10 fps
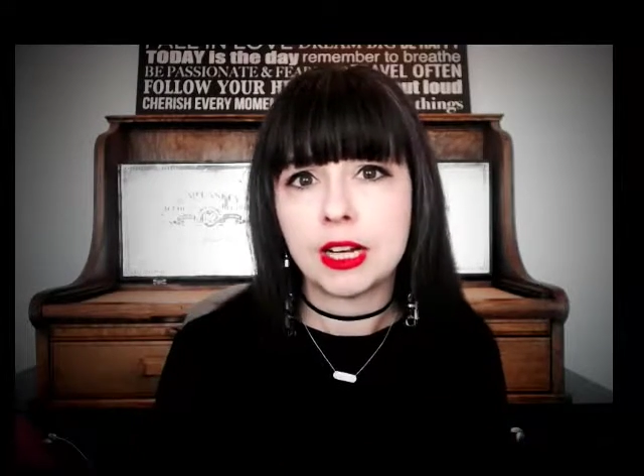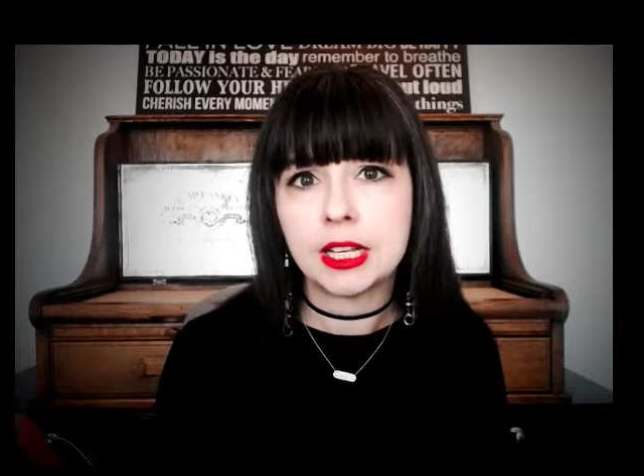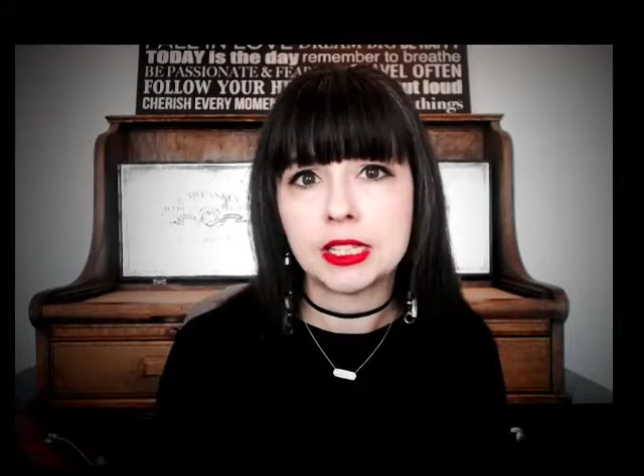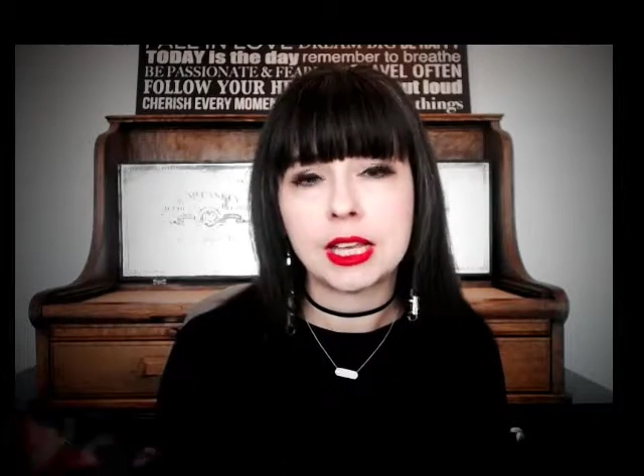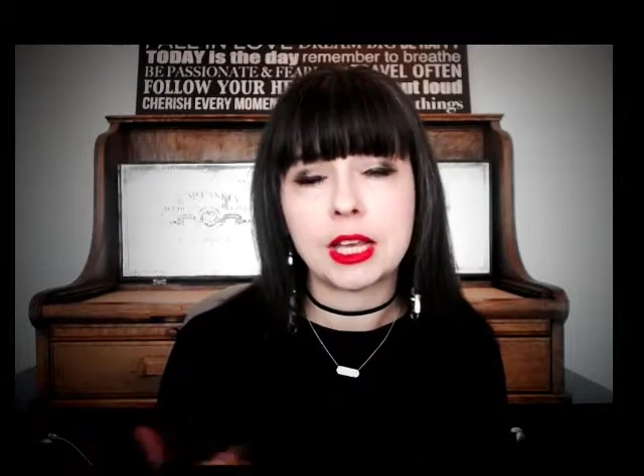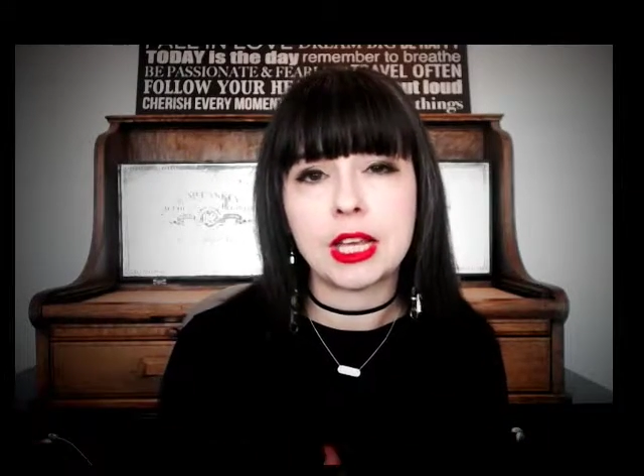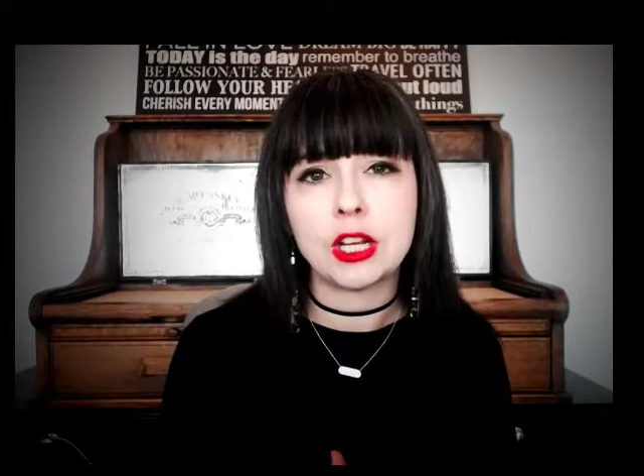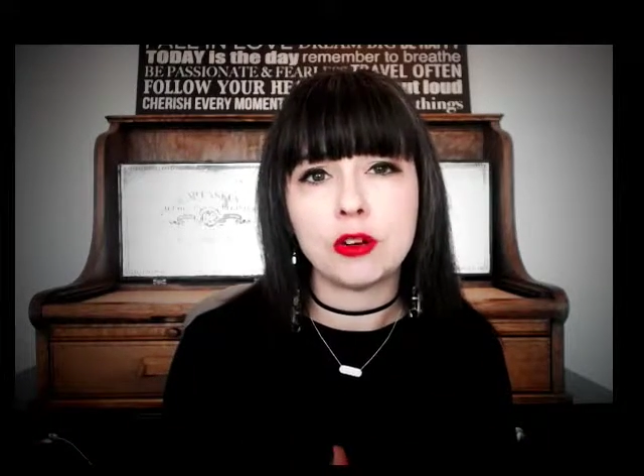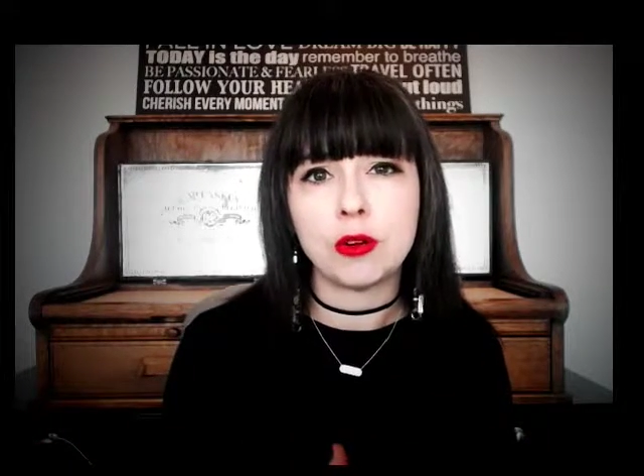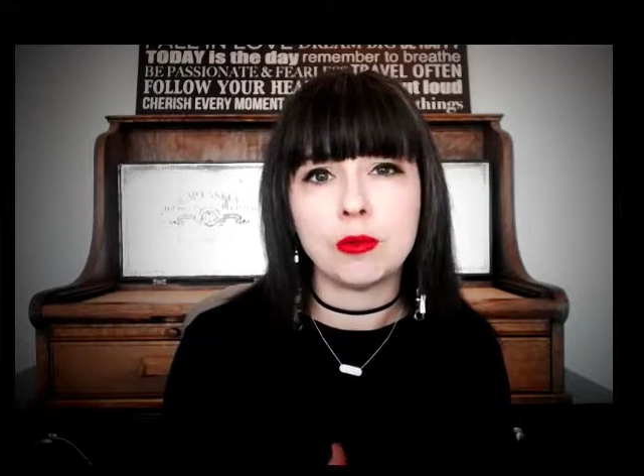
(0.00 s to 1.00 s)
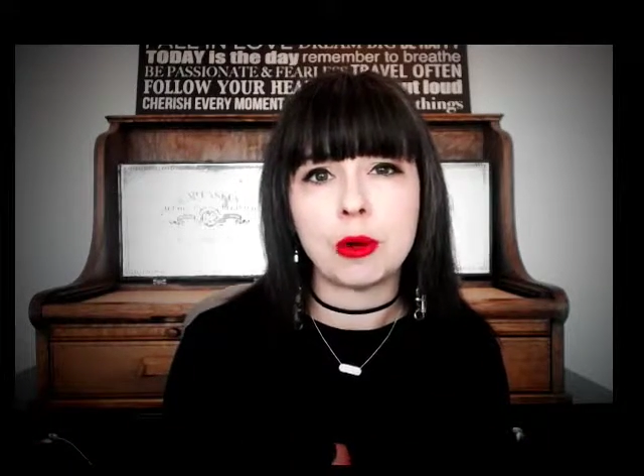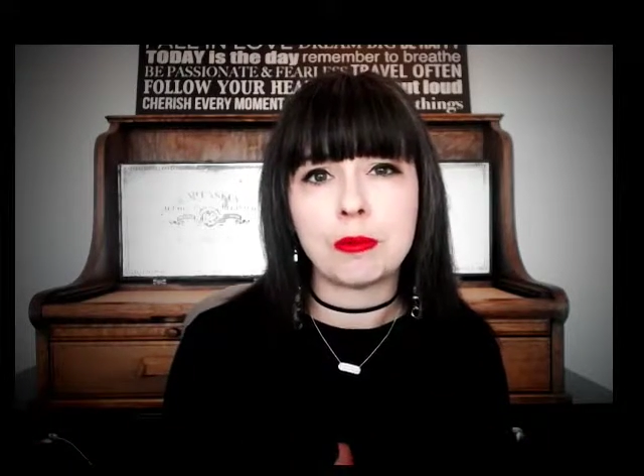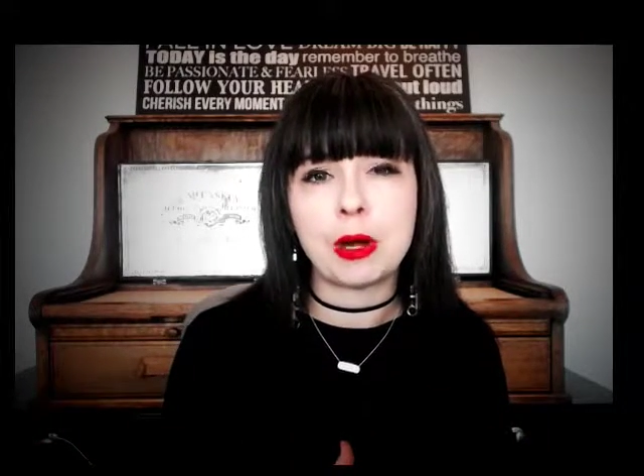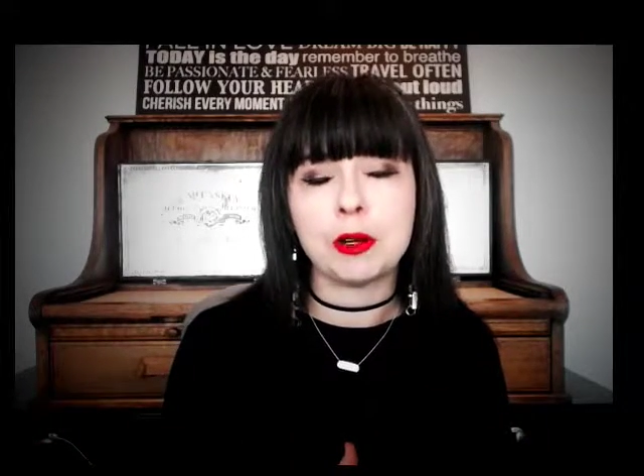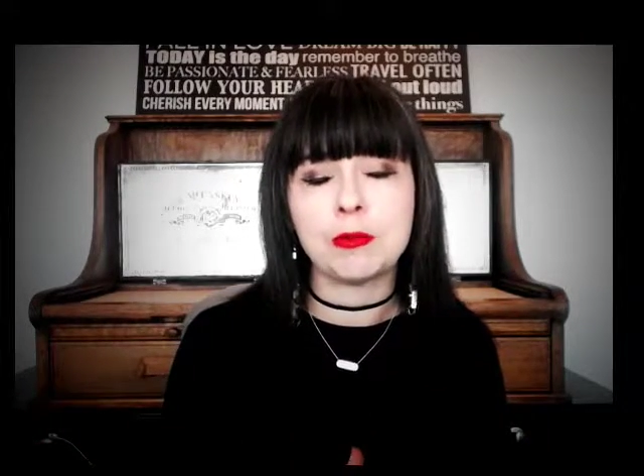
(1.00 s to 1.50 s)
It's like when
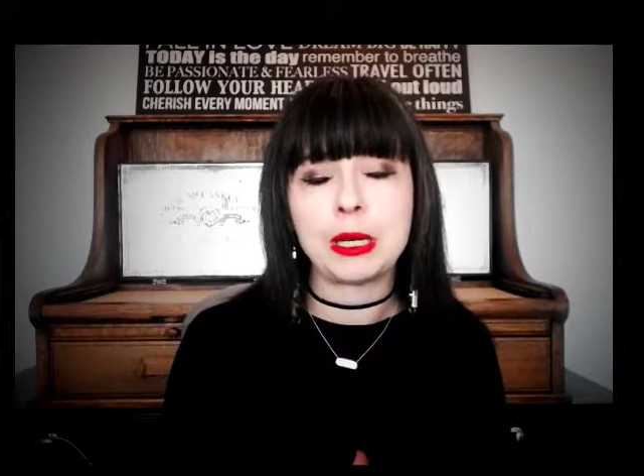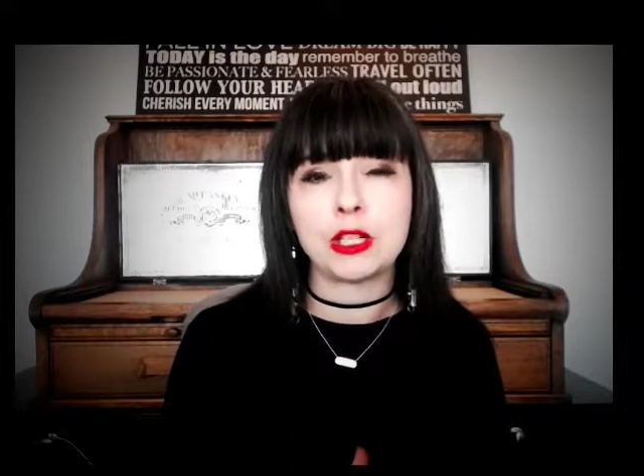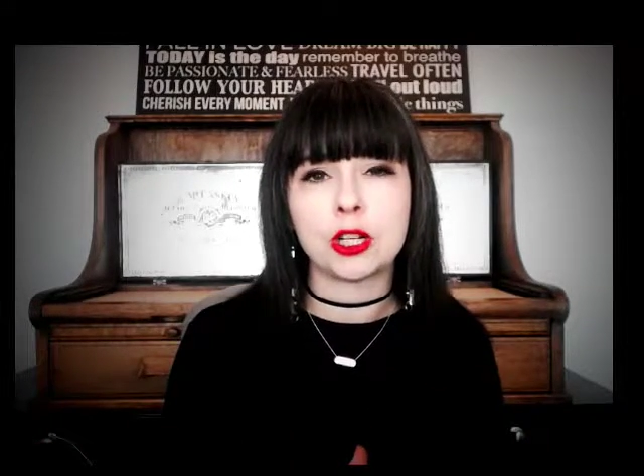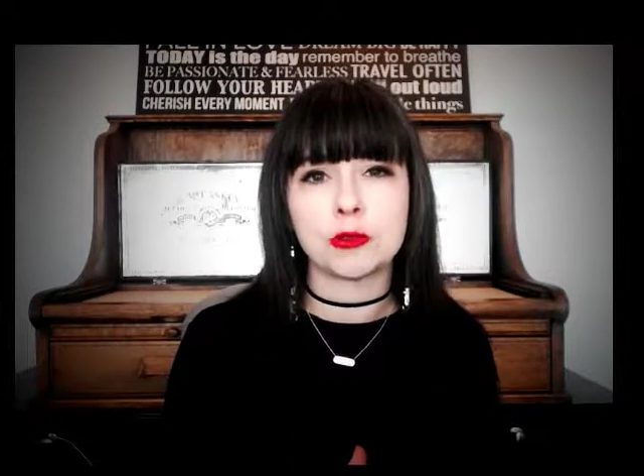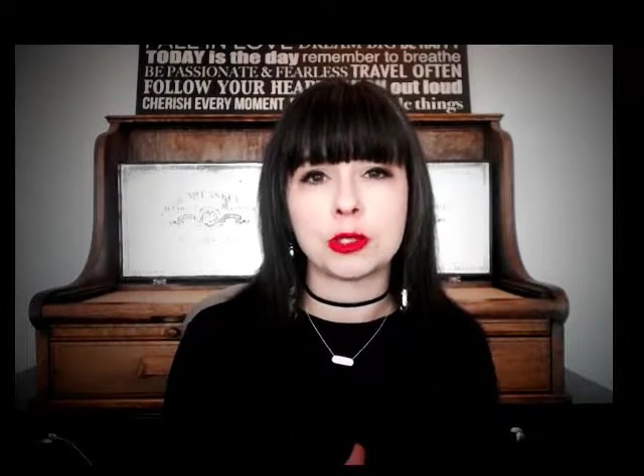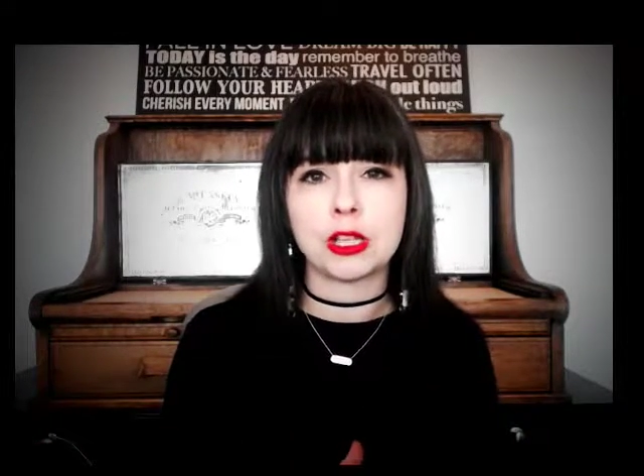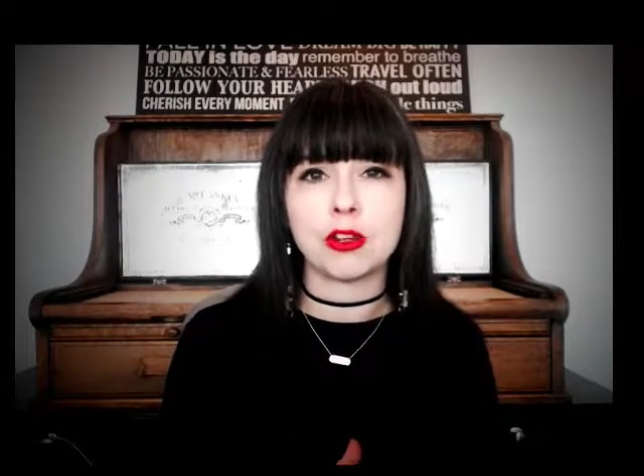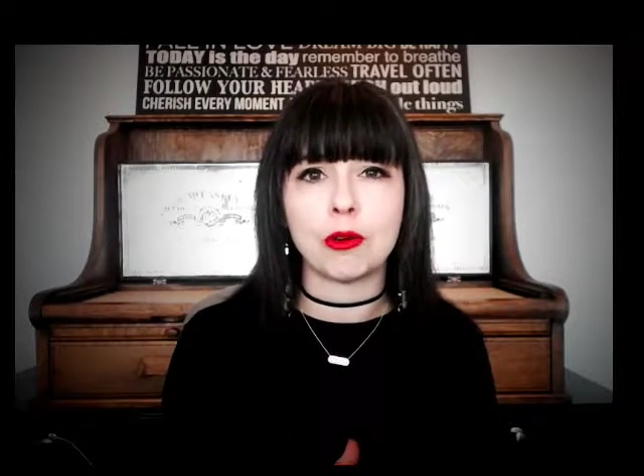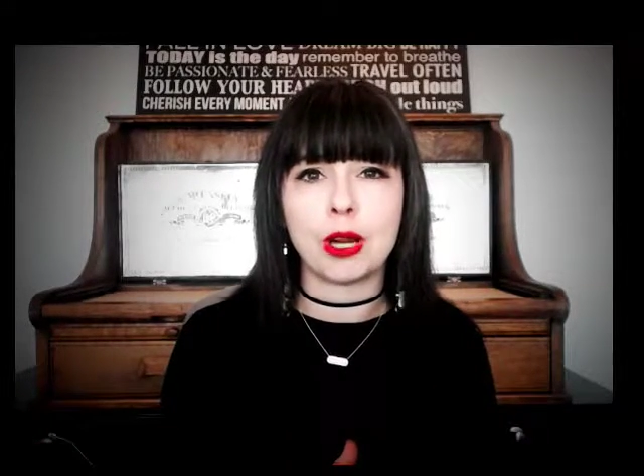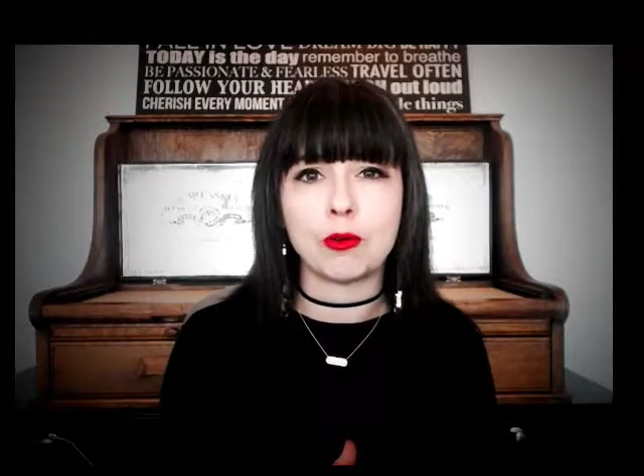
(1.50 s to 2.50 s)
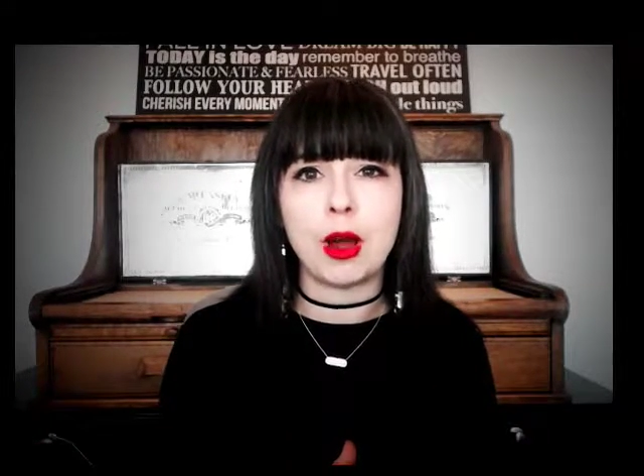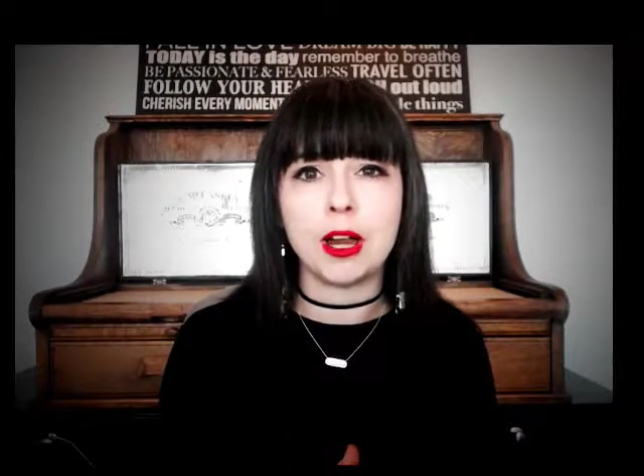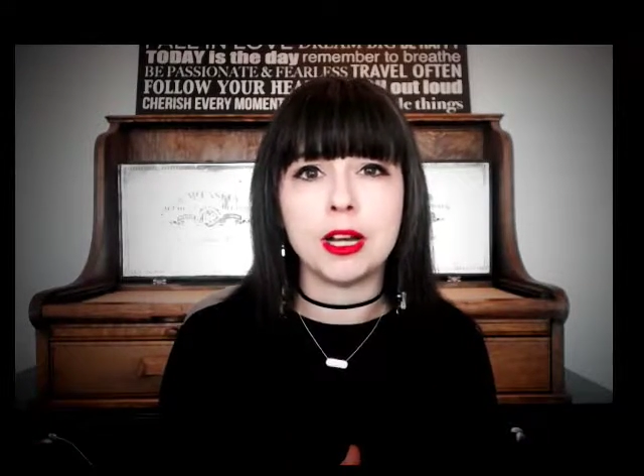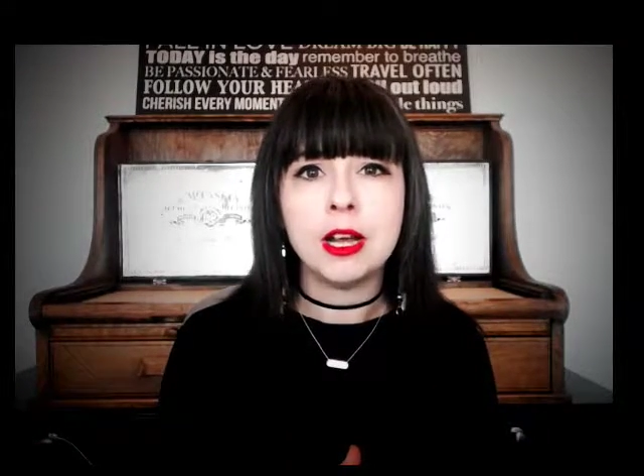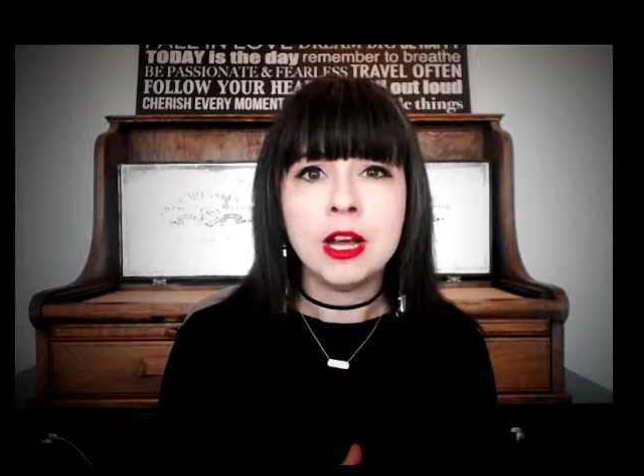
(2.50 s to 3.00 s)
one of my daughters was in grade 1,